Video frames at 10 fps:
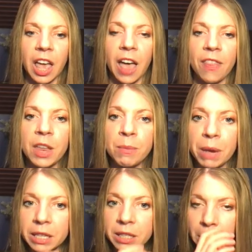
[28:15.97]
and then
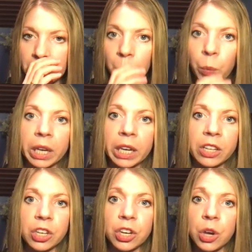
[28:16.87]
basically went
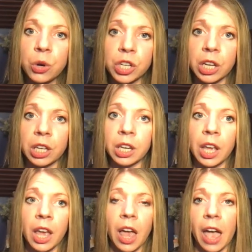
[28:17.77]
into Notion
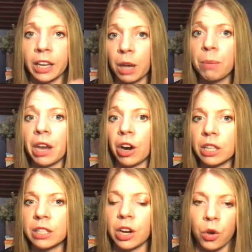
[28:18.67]
and compared
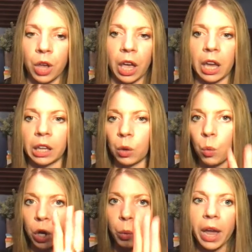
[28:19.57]
and said, okay, like,
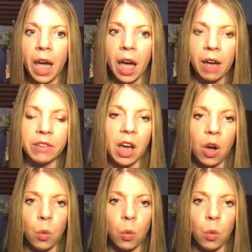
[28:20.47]
what do I have now?